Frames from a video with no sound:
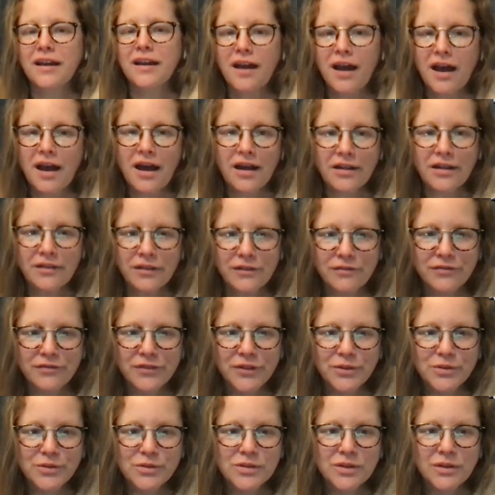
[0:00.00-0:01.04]
I love
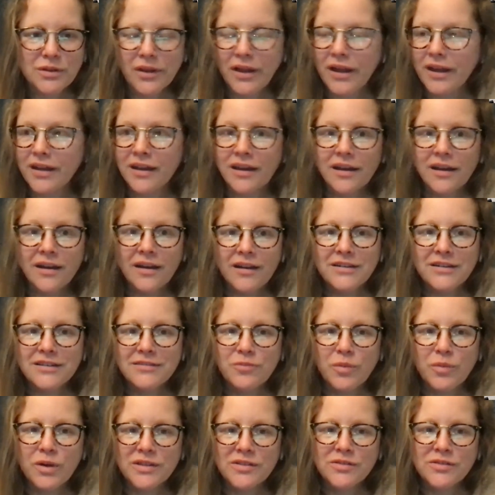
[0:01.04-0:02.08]
food. So, like,
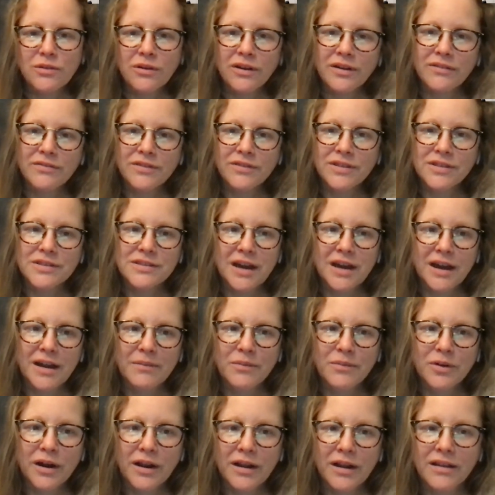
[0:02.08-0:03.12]
one story of this time
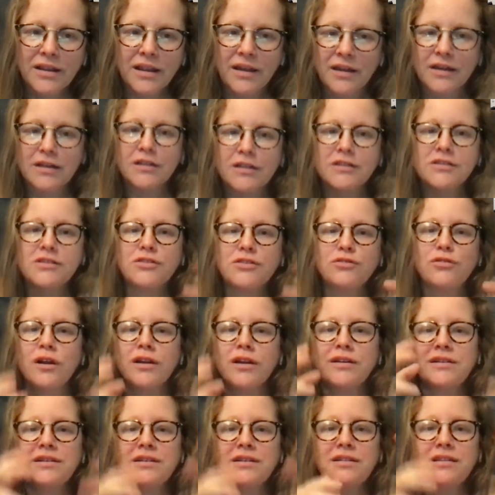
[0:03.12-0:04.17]
where I like
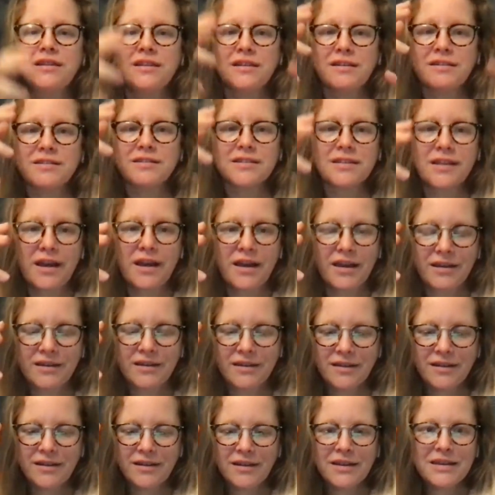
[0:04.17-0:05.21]
constructed this like
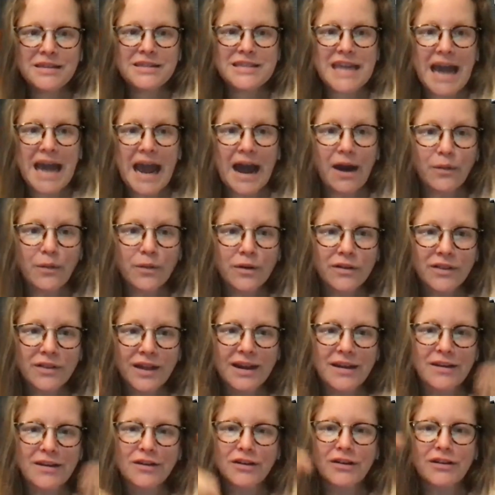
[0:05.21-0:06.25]
tower that
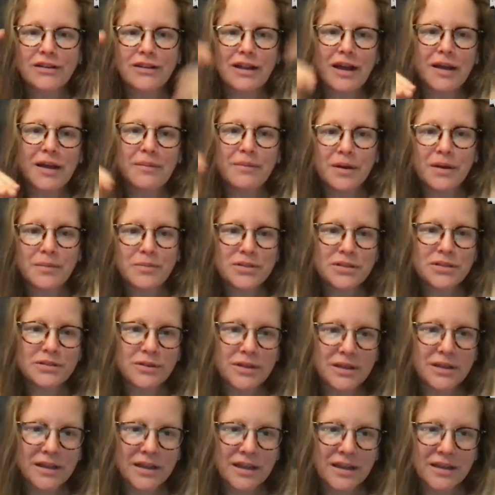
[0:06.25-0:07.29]
I could climb up to
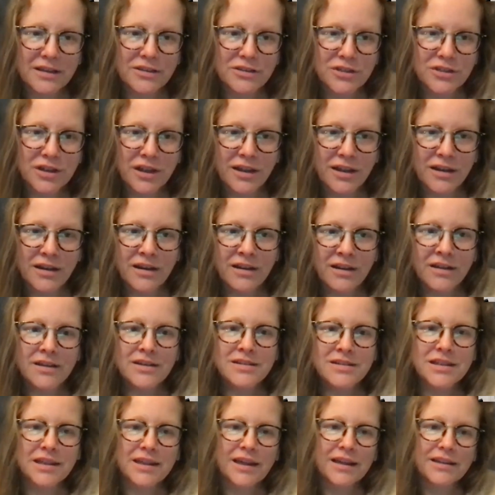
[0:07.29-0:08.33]
in the kitchen
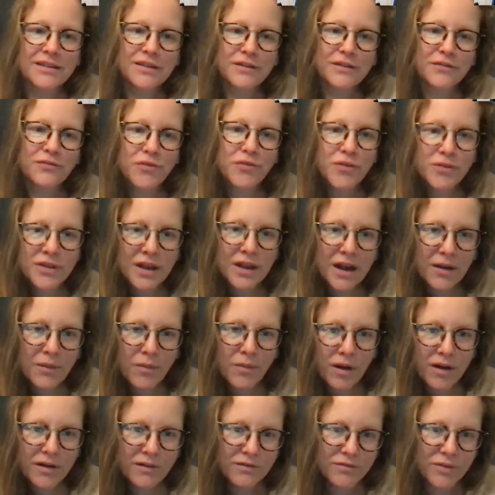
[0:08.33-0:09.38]
to get the food that I
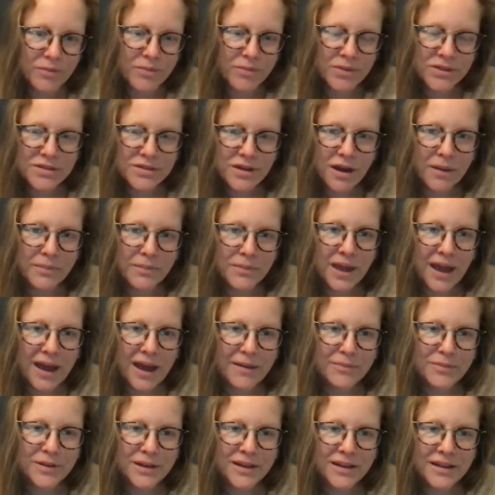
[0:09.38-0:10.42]
wanted from the top
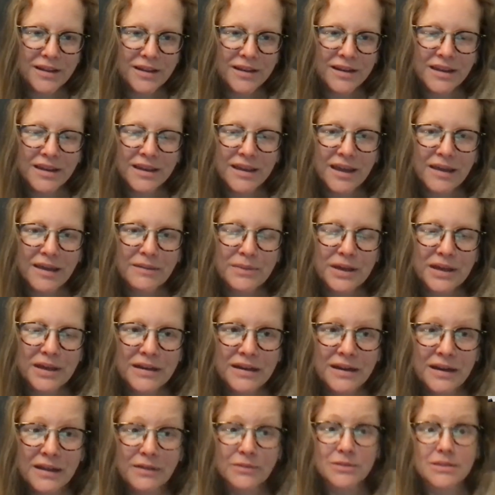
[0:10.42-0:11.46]
cabinet. And he came in
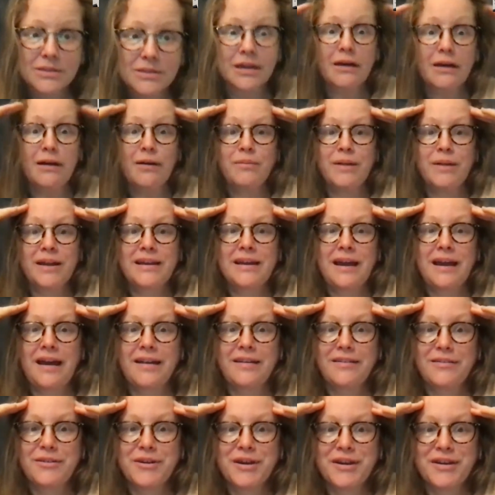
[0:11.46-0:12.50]
and he was like, "Oh my God,
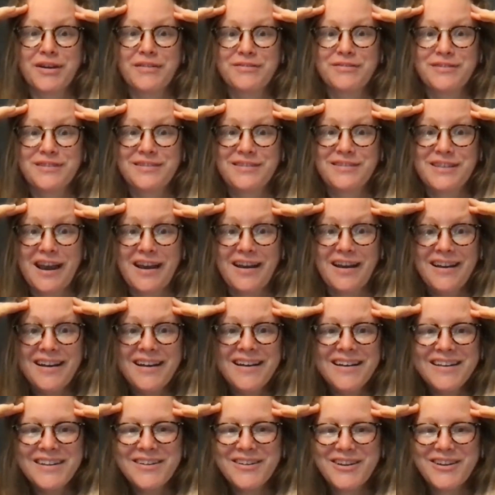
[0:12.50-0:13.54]
you could
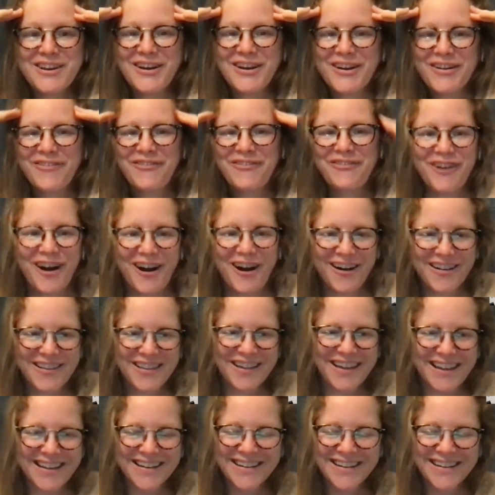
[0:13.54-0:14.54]
have fallen."